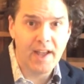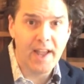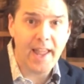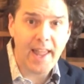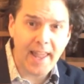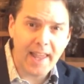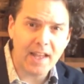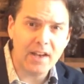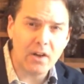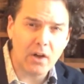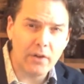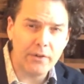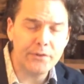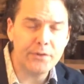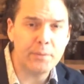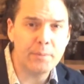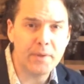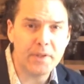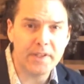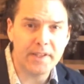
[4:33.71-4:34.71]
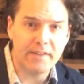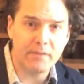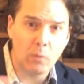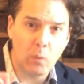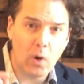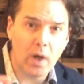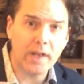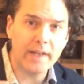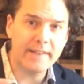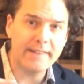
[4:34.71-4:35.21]
and ultimately of
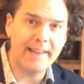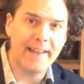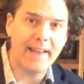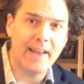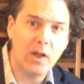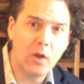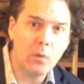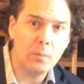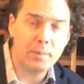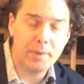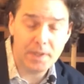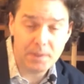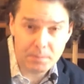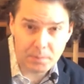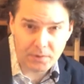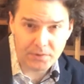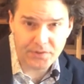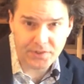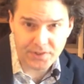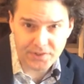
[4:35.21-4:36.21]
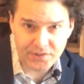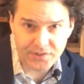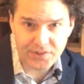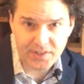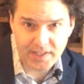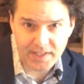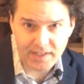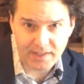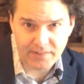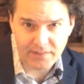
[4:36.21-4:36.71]
wanting to help people
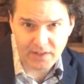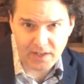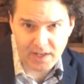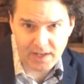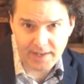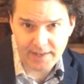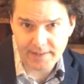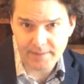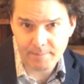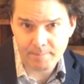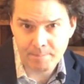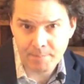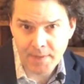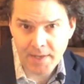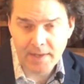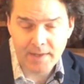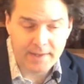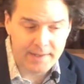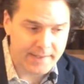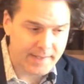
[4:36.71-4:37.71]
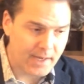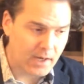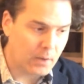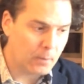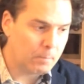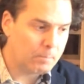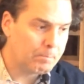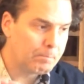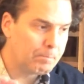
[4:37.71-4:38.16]
succeed online. Now,